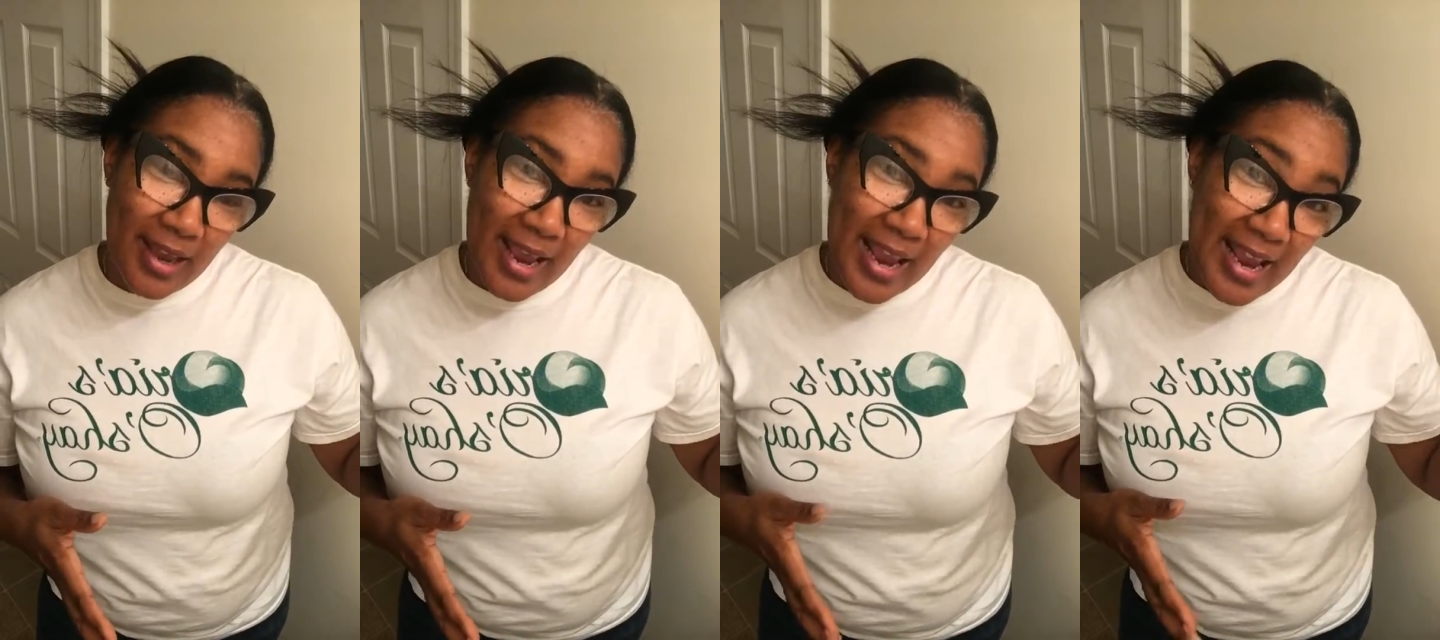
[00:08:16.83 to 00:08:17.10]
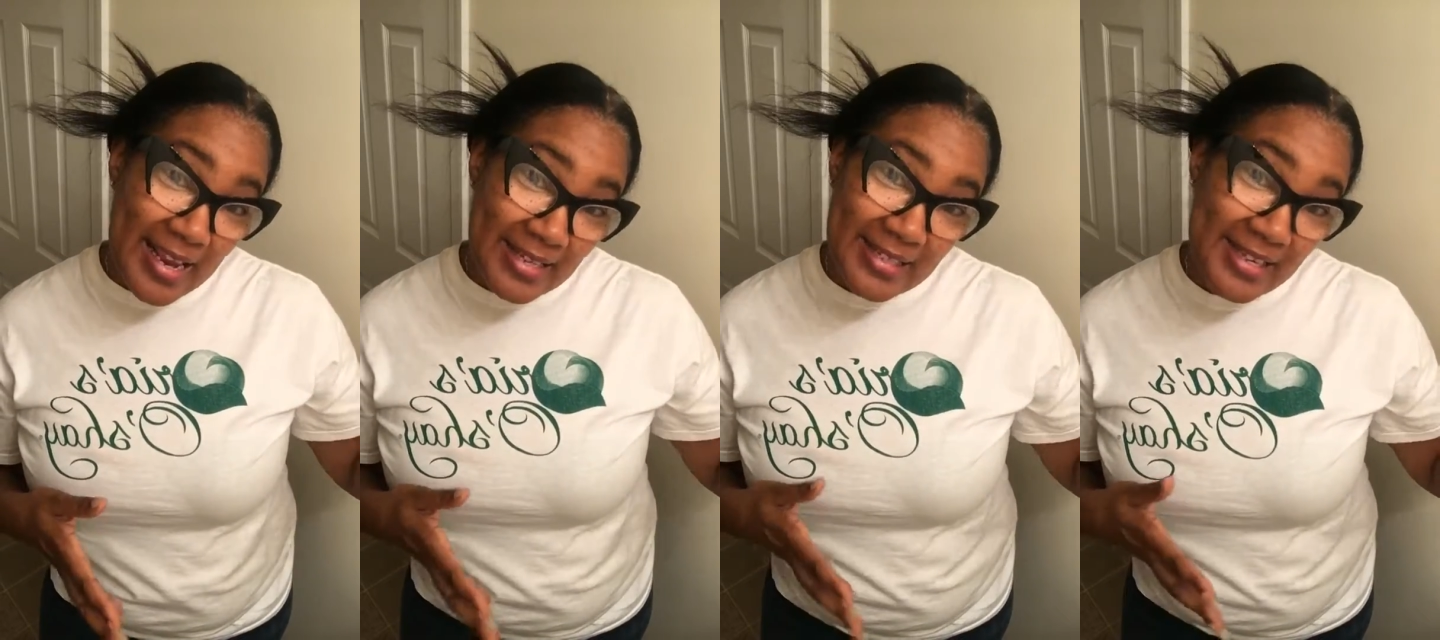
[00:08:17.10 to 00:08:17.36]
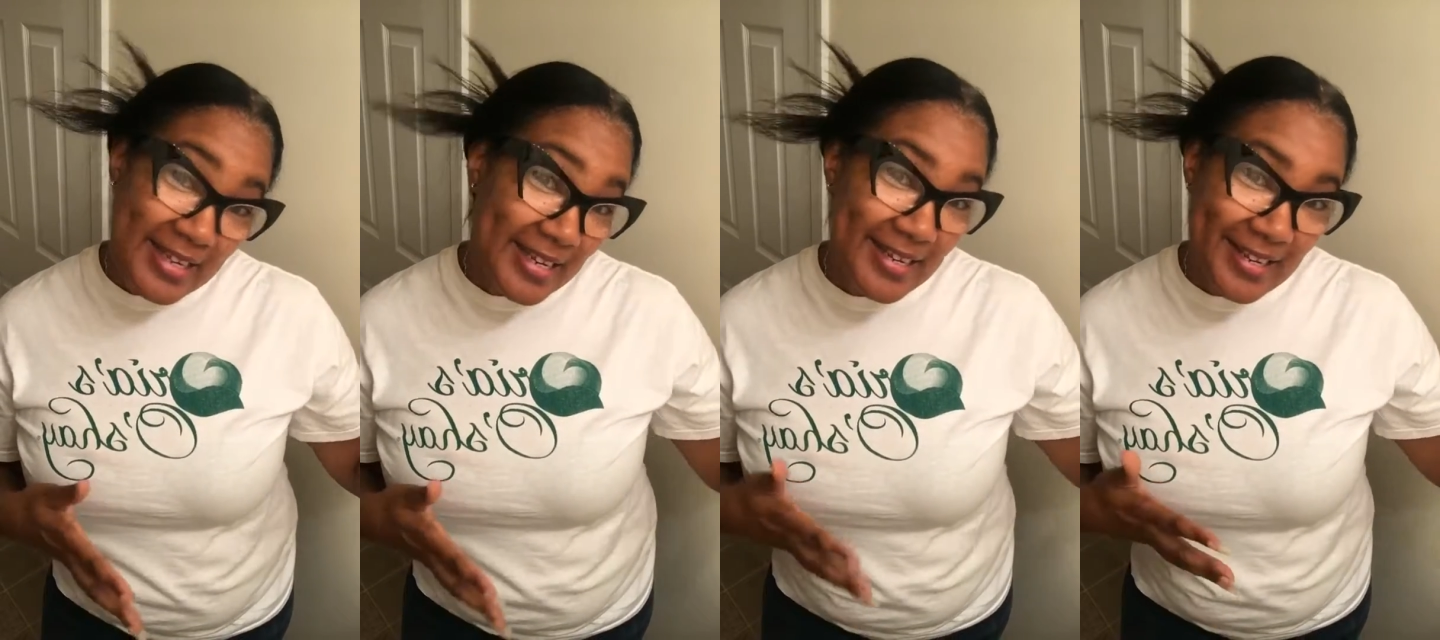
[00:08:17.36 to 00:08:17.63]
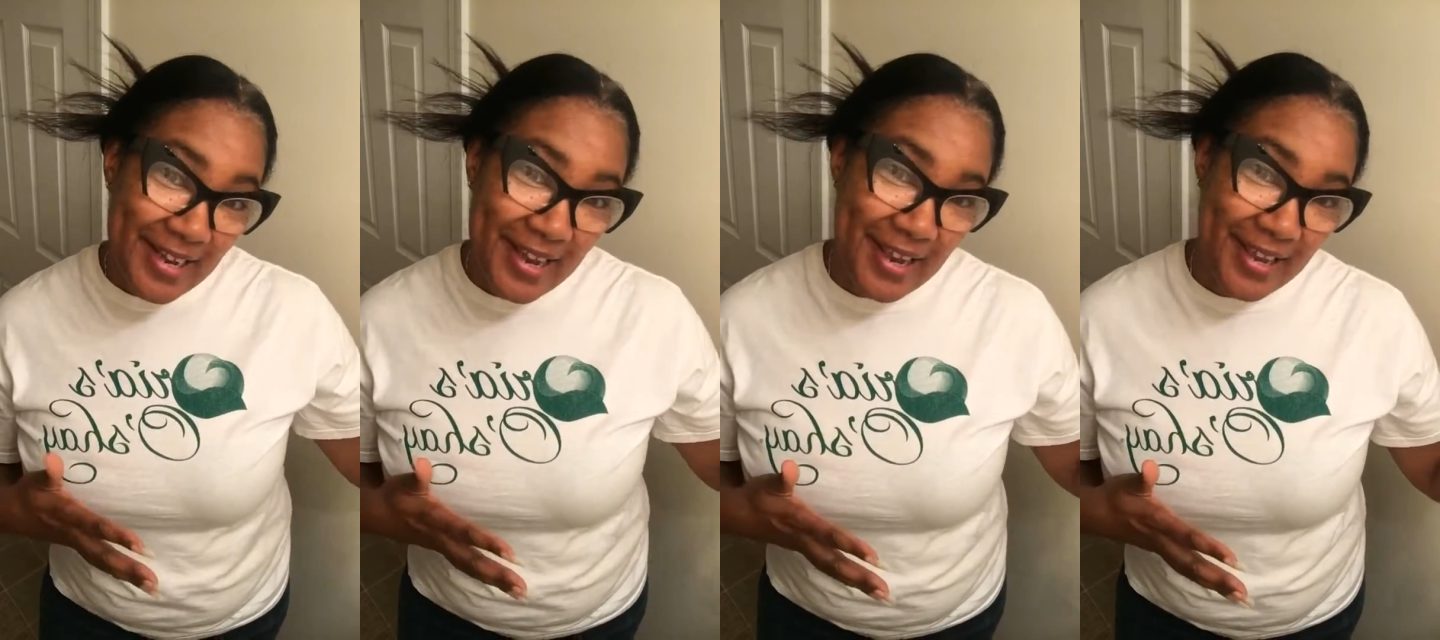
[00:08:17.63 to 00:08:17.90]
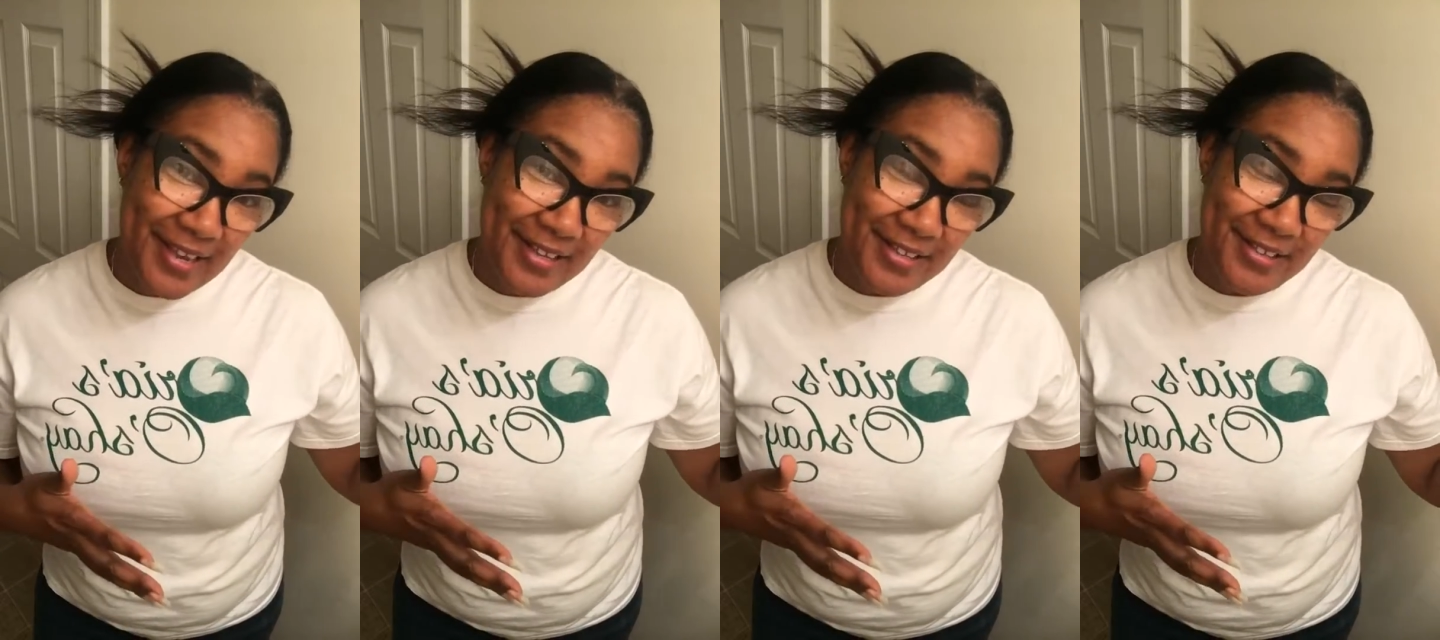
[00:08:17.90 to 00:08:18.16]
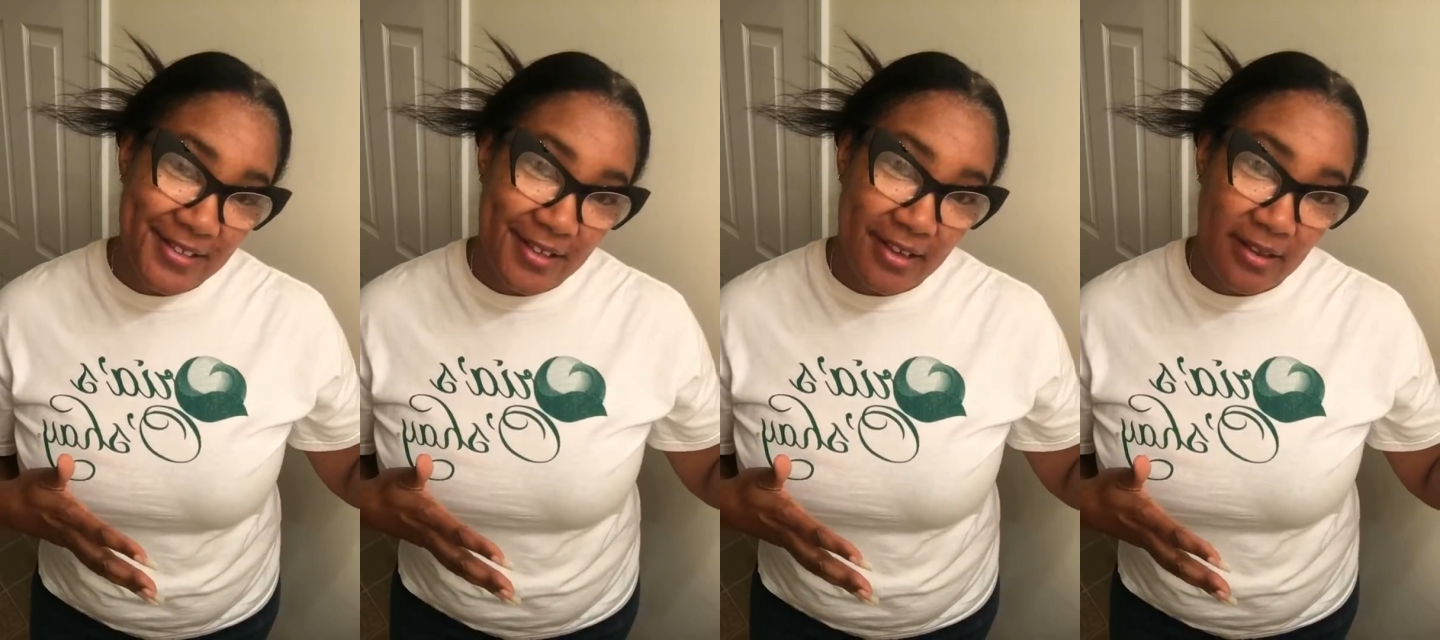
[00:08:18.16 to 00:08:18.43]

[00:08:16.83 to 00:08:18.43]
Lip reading: 18 days.